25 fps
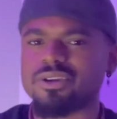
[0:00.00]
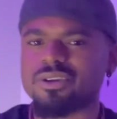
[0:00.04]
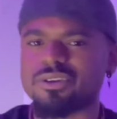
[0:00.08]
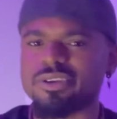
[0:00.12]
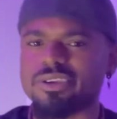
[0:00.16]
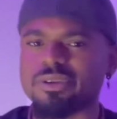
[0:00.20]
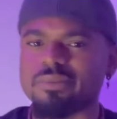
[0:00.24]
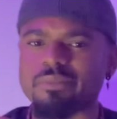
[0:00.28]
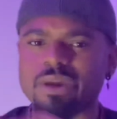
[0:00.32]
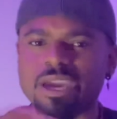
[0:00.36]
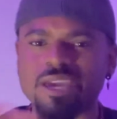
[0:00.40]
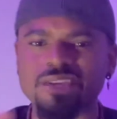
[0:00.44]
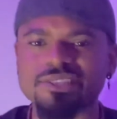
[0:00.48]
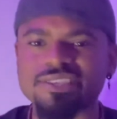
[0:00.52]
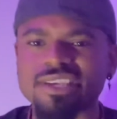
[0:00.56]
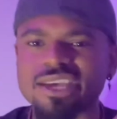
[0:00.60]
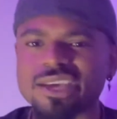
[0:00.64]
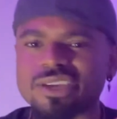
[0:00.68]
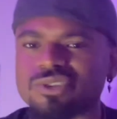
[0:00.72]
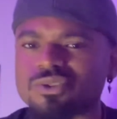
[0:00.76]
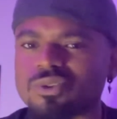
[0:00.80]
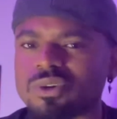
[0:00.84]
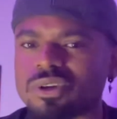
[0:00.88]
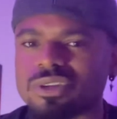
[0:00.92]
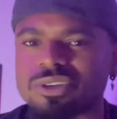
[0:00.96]
you may say,
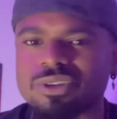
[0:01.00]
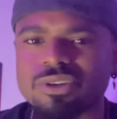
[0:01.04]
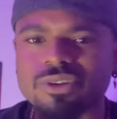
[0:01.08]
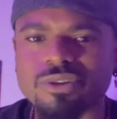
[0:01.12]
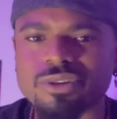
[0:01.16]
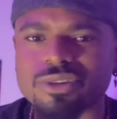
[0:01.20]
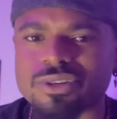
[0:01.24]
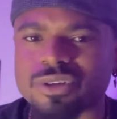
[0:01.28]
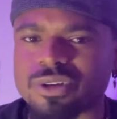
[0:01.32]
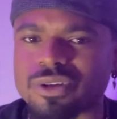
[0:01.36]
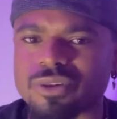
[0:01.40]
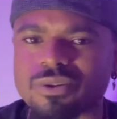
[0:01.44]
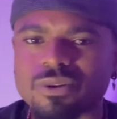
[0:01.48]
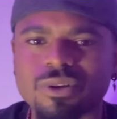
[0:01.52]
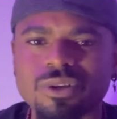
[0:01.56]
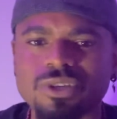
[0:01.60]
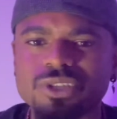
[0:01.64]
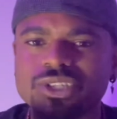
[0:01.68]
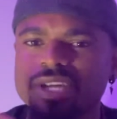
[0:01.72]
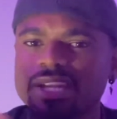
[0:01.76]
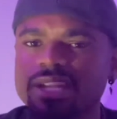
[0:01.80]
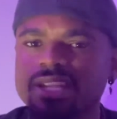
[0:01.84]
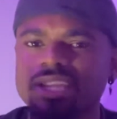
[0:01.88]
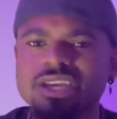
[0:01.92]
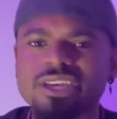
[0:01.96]
Jordan, or
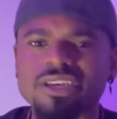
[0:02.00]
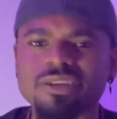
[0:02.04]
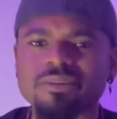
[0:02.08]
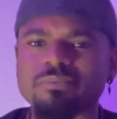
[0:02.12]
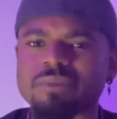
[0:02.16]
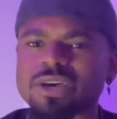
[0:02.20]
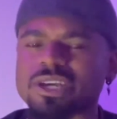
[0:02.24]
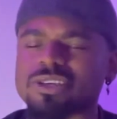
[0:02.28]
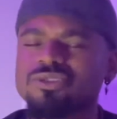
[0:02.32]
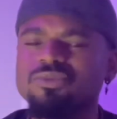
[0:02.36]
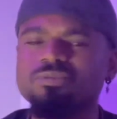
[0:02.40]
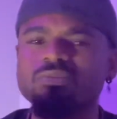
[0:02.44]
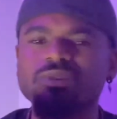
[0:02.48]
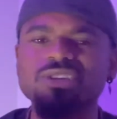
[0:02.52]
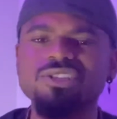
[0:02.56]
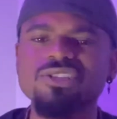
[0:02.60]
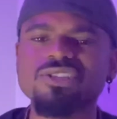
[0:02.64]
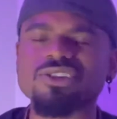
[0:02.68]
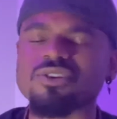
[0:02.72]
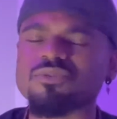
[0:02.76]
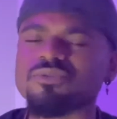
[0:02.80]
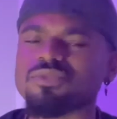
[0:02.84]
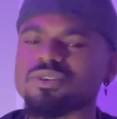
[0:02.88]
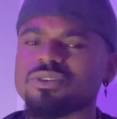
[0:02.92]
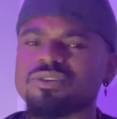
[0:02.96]
JD, Master
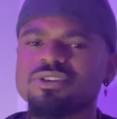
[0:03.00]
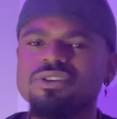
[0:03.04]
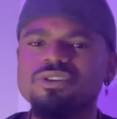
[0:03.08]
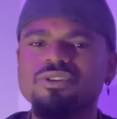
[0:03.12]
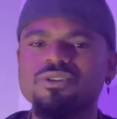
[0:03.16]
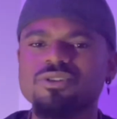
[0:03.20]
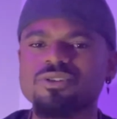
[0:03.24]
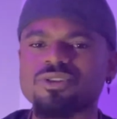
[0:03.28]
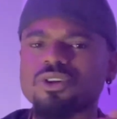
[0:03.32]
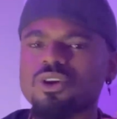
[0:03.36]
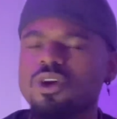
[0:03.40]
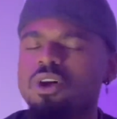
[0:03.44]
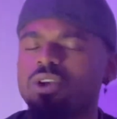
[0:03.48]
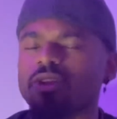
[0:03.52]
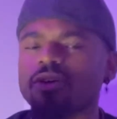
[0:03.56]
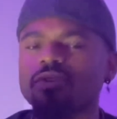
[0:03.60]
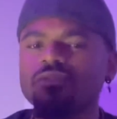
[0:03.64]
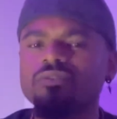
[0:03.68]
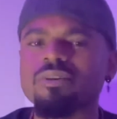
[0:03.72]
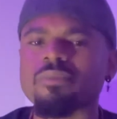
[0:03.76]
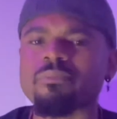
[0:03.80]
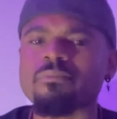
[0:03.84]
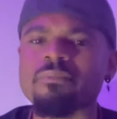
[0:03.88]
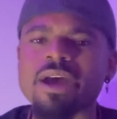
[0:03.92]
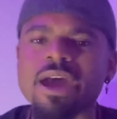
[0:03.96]
Mycellf, you're all
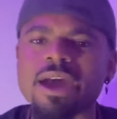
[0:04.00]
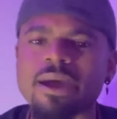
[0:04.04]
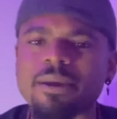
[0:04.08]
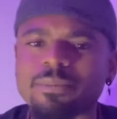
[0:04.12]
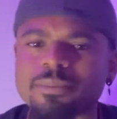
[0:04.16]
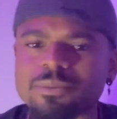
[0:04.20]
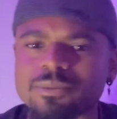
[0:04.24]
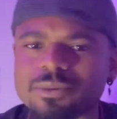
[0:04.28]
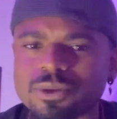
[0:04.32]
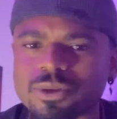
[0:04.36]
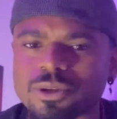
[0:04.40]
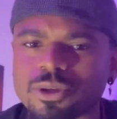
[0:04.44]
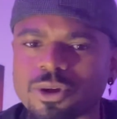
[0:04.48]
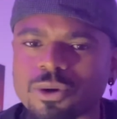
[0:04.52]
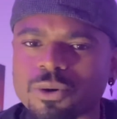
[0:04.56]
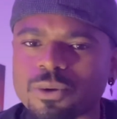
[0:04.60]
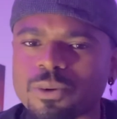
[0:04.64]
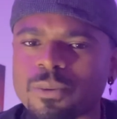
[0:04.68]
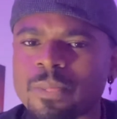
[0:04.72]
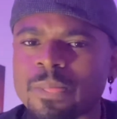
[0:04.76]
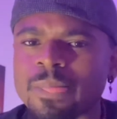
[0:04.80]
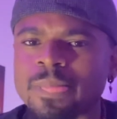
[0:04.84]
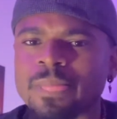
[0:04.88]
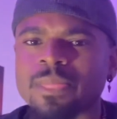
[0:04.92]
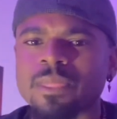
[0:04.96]
over the map. You know,
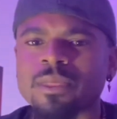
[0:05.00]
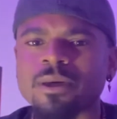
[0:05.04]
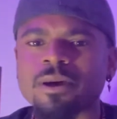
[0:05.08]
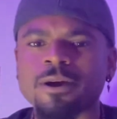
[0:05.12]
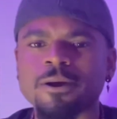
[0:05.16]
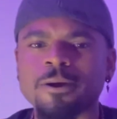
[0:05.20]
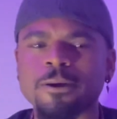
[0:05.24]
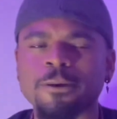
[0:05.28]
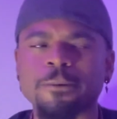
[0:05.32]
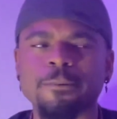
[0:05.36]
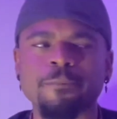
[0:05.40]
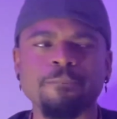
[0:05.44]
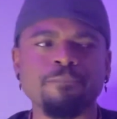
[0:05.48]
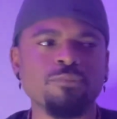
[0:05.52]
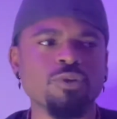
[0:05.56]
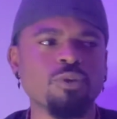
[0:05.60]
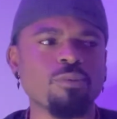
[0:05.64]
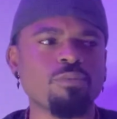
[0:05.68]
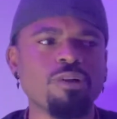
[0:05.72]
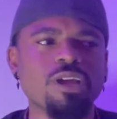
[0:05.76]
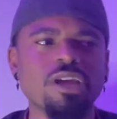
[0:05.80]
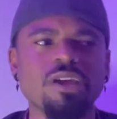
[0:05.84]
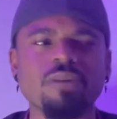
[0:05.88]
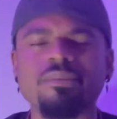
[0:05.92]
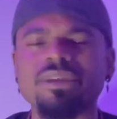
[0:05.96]
you're
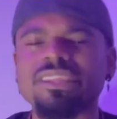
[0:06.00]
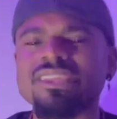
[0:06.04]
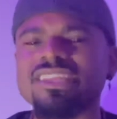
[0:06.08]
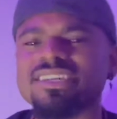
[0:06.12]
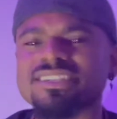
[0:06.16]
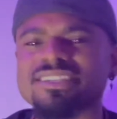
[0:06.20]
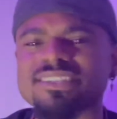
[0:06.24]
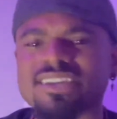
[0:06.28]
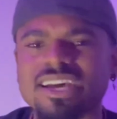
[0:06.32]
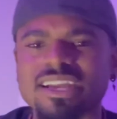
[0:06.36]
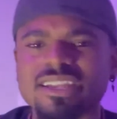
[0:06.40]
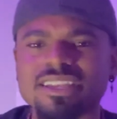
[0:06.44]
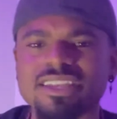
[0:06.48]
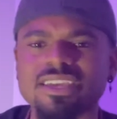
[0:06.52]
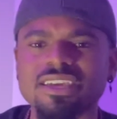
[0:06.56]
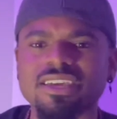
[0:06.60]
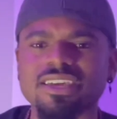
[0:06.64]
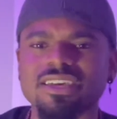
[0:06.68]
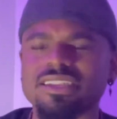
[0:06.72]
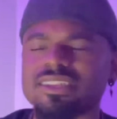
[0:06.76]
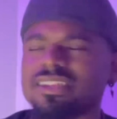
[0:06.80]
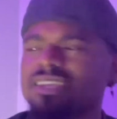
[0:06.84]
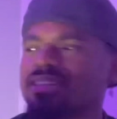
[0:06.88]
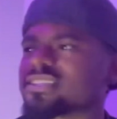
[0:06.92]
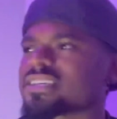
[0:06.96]
bringing me this idea
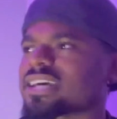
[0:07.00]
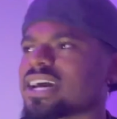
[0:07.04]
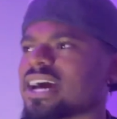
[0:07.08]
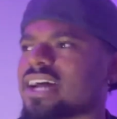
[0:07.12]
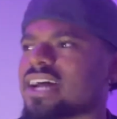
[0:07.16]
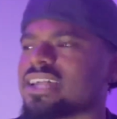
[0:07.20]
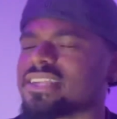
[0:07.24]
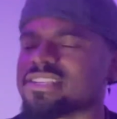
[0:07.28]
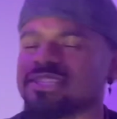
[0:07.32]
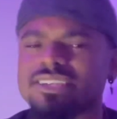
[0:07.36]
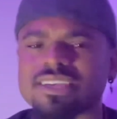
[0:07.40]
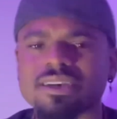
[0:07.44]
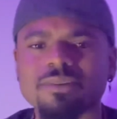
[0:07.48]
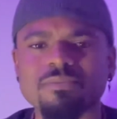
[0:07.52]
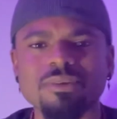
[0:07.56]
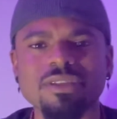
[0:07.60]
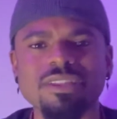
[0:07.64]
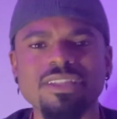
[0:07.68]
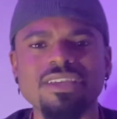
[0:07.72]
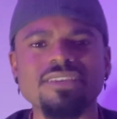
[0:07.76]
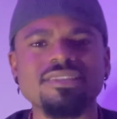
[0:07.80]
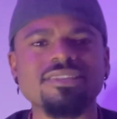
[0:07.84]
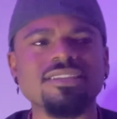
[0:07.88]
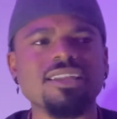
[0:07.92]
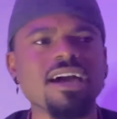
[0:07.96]
and this concept and
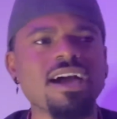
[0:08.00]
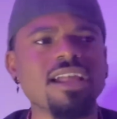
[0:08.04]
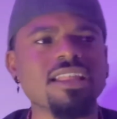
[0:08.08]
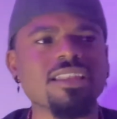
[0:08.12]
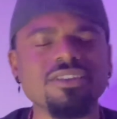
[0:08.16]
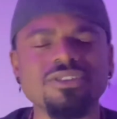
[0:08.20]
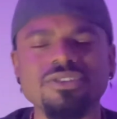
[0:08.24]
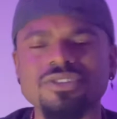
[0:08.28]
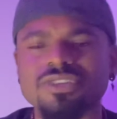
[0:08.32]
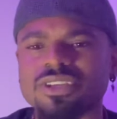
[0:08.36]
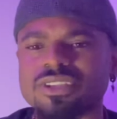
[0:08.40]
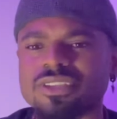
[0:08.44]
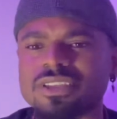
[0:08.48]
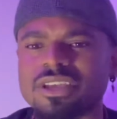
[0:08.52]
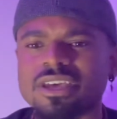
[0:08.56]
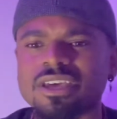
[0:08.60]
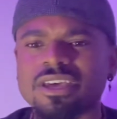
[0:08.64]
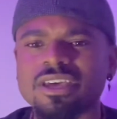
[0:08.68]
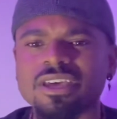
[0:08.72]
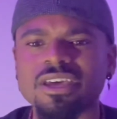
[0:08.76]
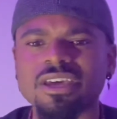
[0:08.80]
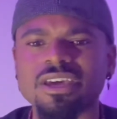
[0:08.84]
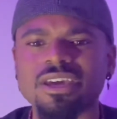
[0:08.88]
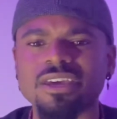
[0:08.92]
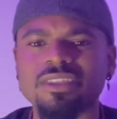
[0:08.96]
this knowledge
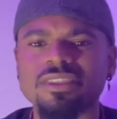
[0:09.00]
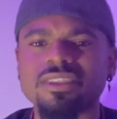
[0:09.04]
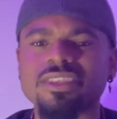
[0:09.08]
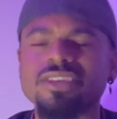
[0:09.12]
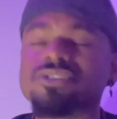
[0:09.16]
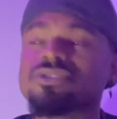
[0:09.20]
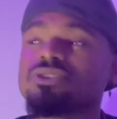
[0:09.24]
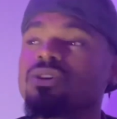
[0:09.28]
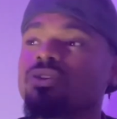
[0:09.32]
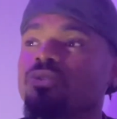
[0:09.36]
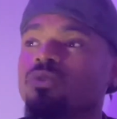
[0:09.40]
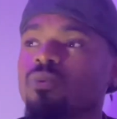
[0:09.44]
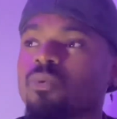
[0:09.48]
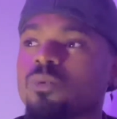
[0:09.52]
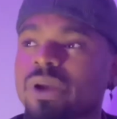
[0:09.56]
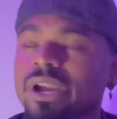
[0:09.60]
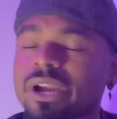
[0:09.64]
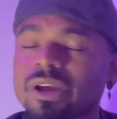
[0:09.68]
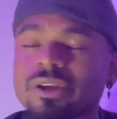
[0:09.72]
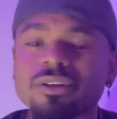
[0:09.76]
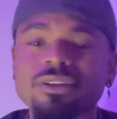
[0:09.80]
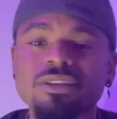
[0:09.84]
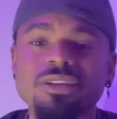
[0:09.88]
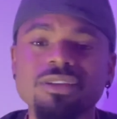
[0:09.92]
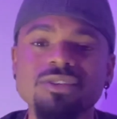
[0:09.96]
and this
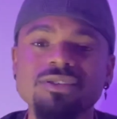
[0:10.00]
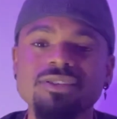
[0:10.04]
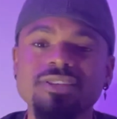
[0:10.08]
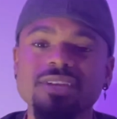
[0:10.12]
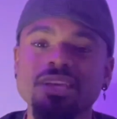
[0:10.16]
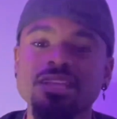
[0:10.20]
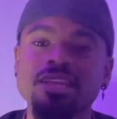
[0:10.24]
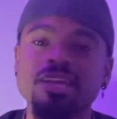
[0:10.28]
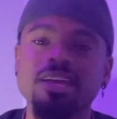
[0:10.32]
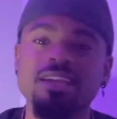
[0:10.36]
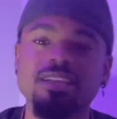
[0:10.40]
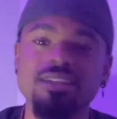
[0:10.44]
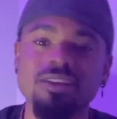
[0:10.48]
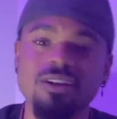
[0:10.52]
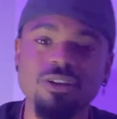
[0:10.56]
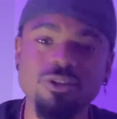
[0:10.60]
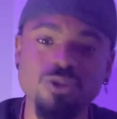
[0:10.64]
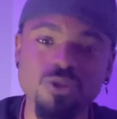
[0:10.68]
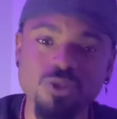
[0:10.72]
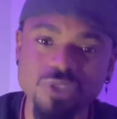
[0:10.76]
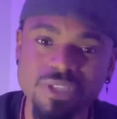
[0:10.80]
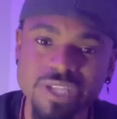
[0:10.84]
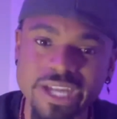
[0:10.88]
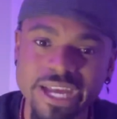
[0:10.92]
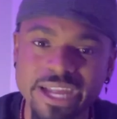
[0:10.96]
awareness and
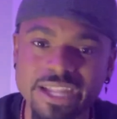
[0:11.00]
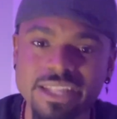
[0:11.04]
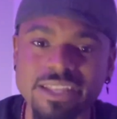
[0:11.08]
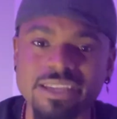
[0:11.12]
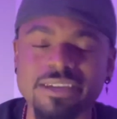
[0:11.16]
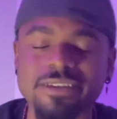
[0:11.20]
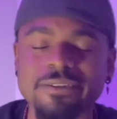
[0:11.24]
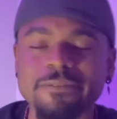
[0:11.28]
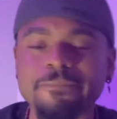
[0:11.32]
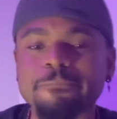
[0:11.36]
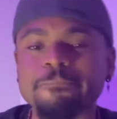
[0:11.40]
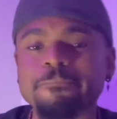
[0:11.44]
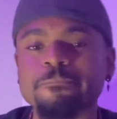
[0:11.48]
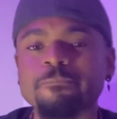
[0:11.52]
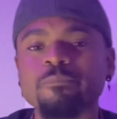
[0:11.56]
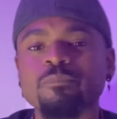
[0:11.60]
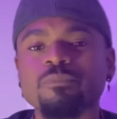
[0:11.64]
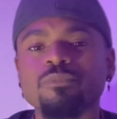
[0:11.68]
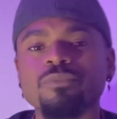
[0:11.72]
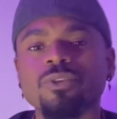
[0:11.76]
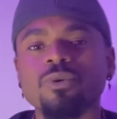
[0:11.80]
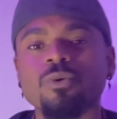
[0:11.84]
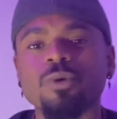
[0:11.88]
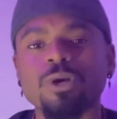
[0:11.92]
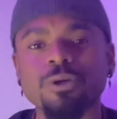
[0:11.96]
understanding.
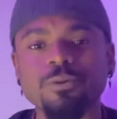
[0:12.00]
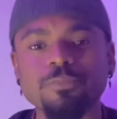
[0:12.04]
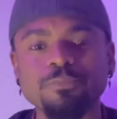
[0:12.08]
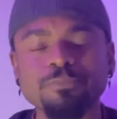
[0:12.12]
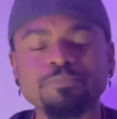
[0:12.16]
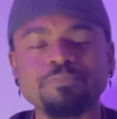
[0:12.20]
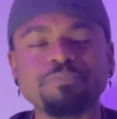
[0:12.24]
Well,